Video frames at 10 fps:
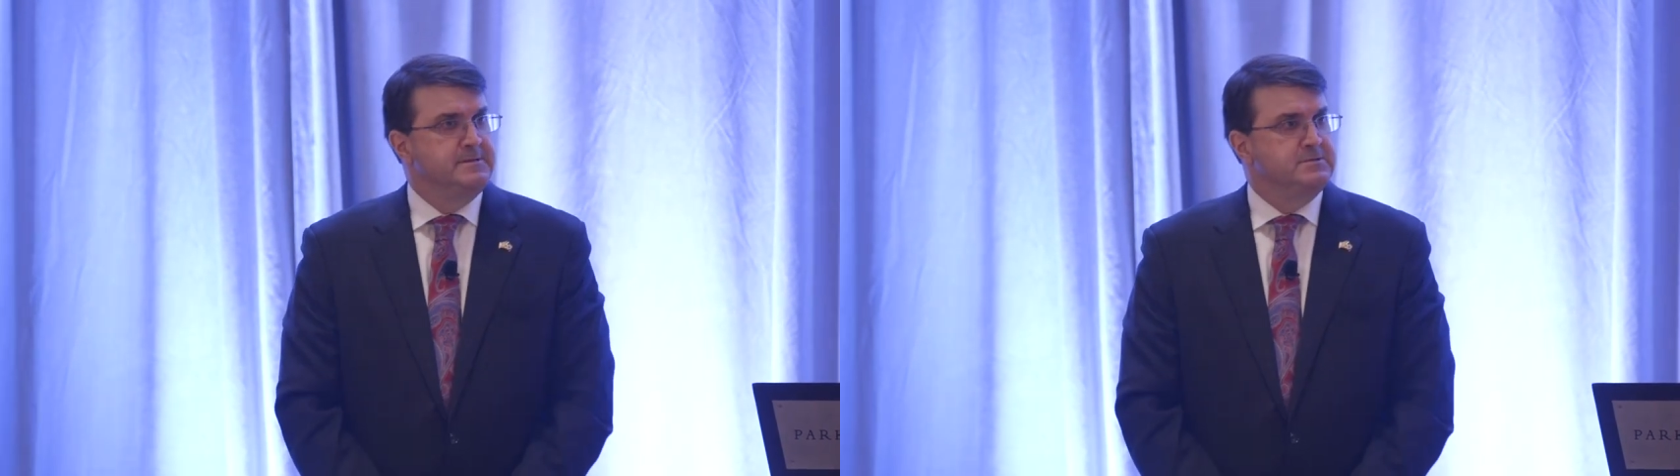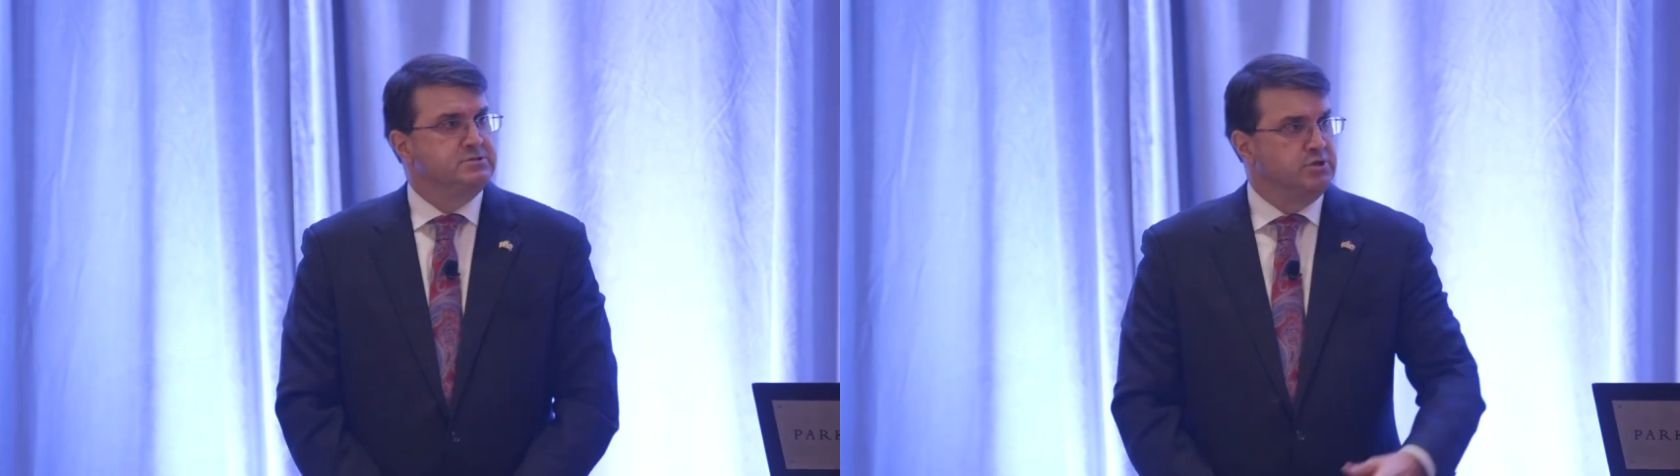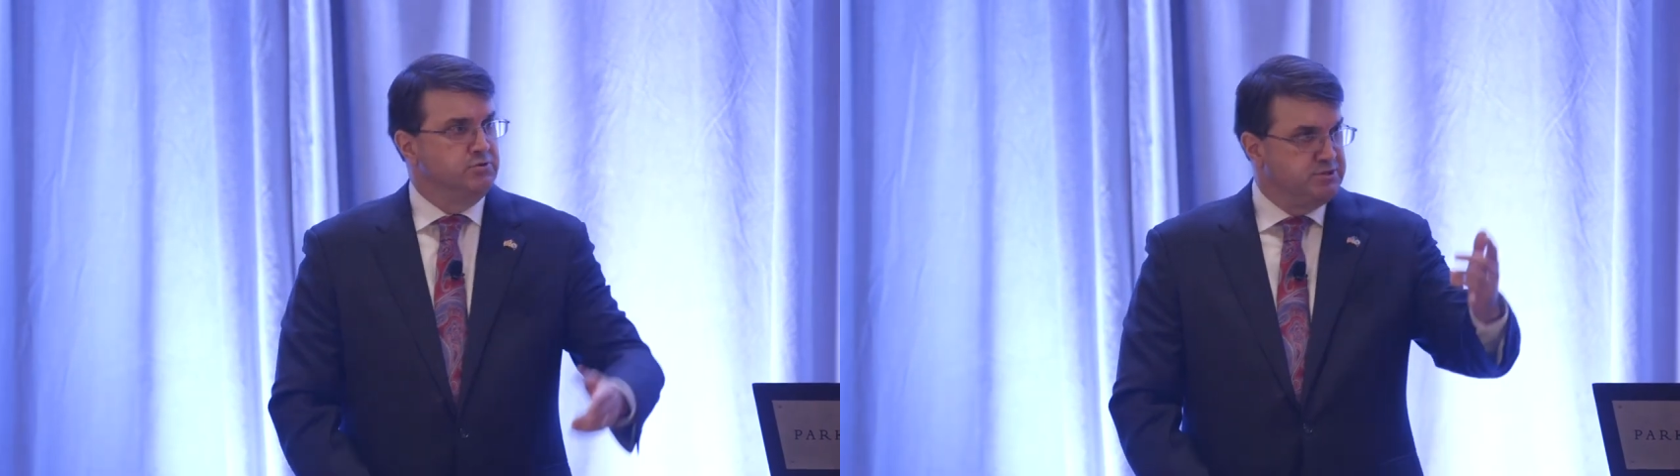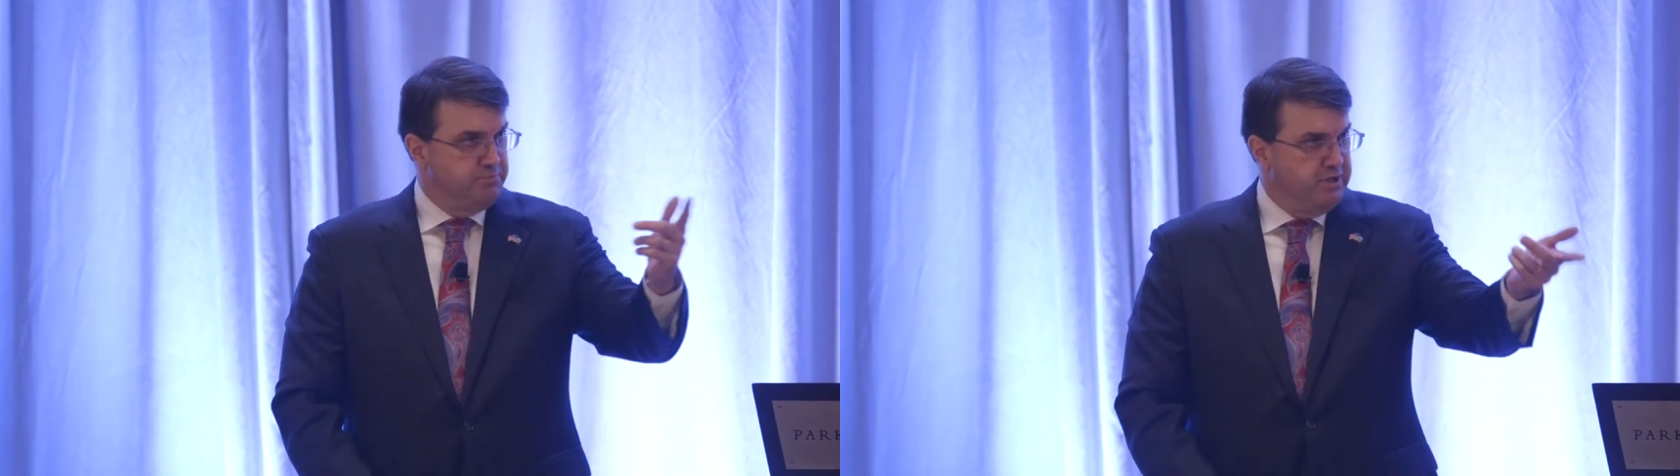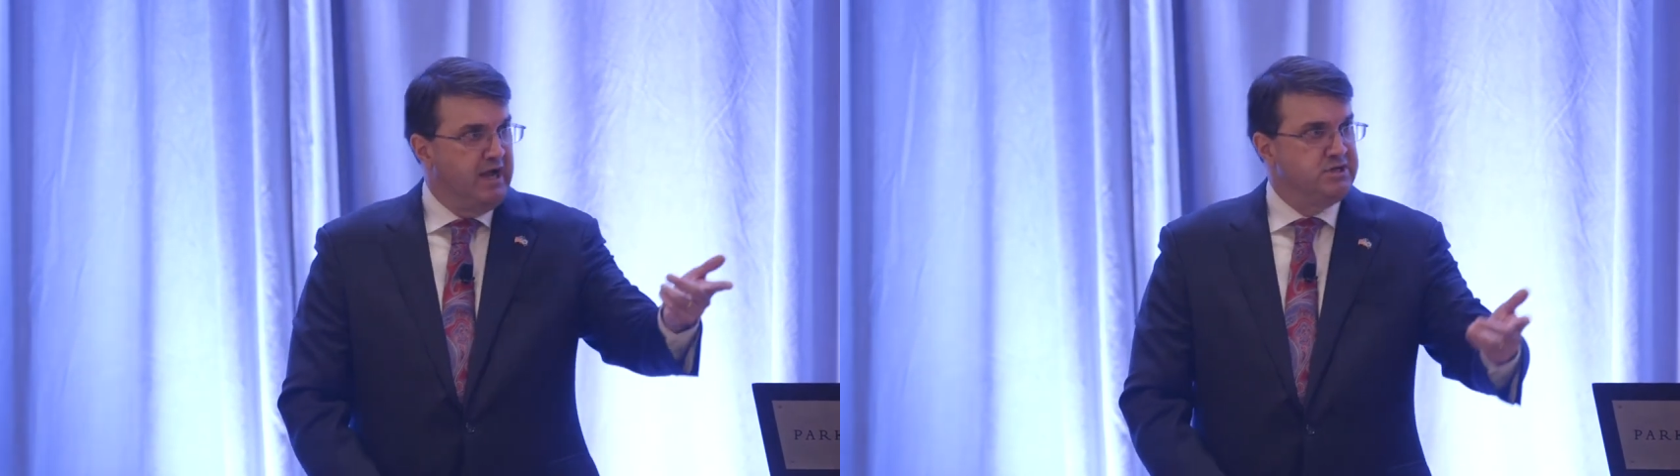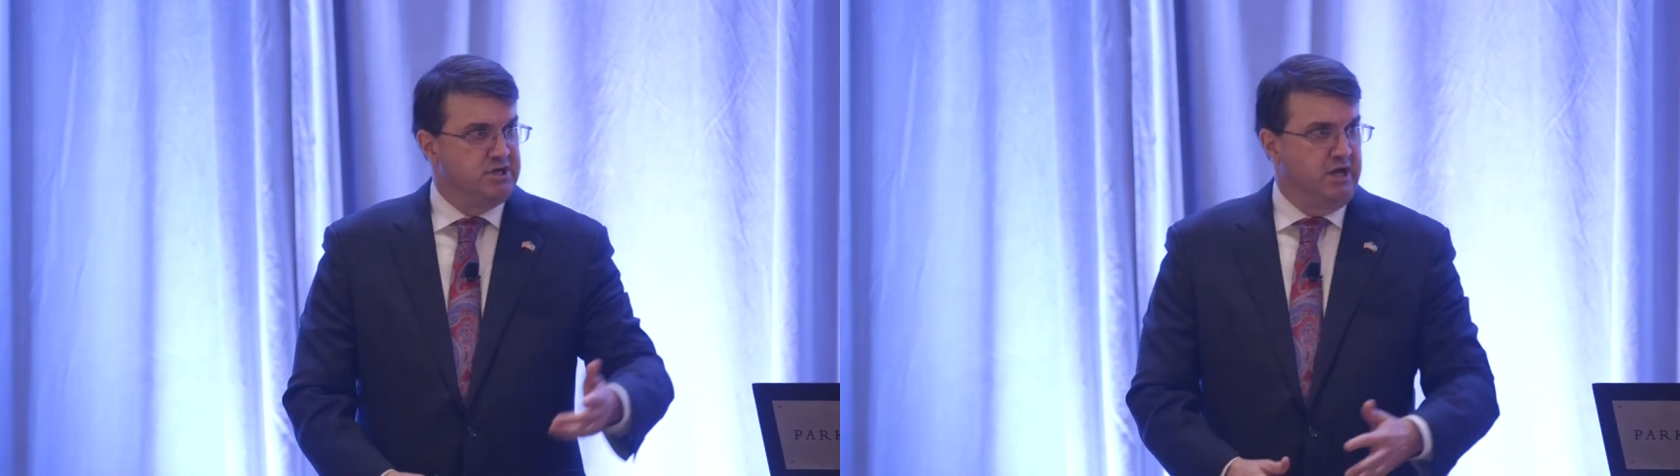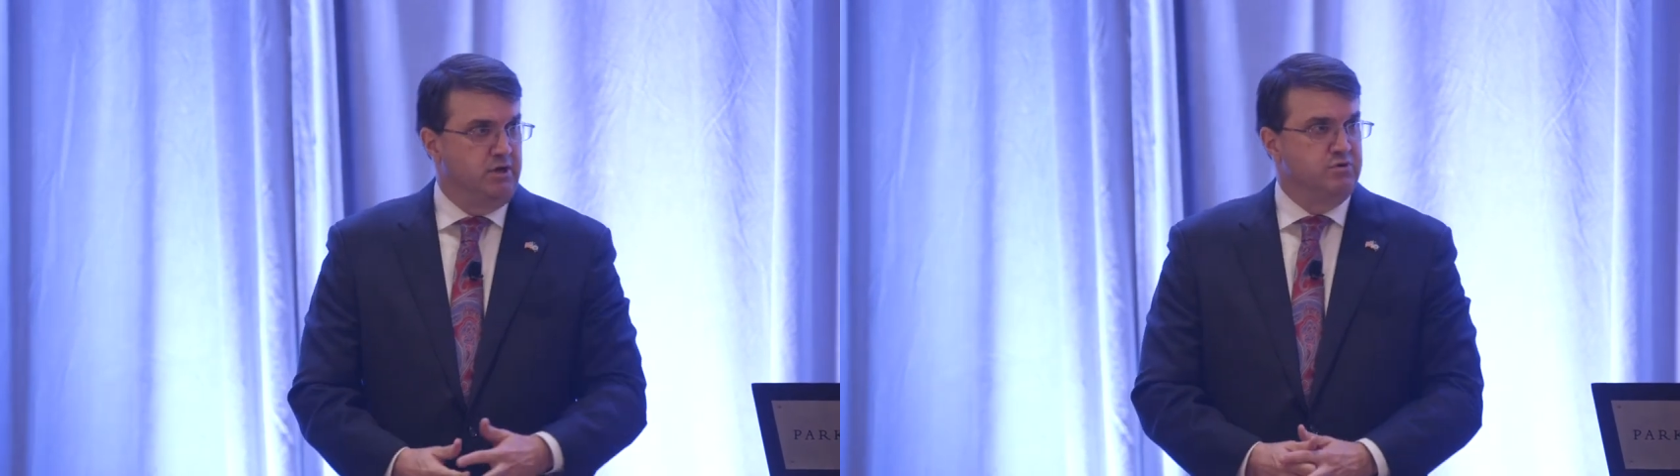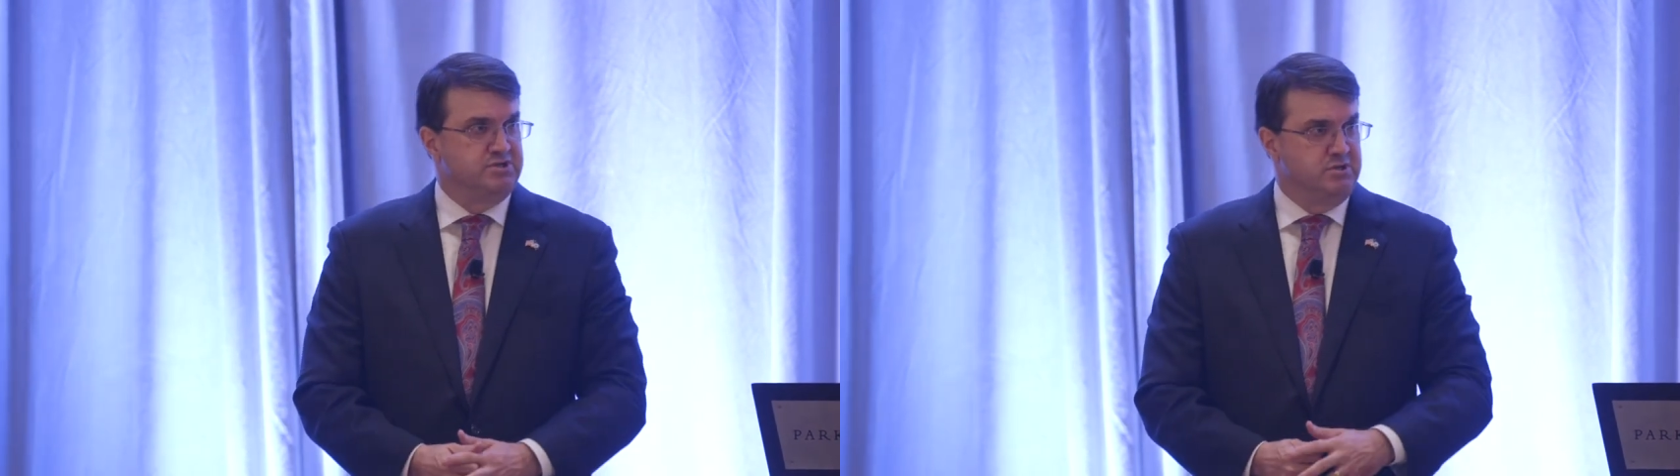So supply chain was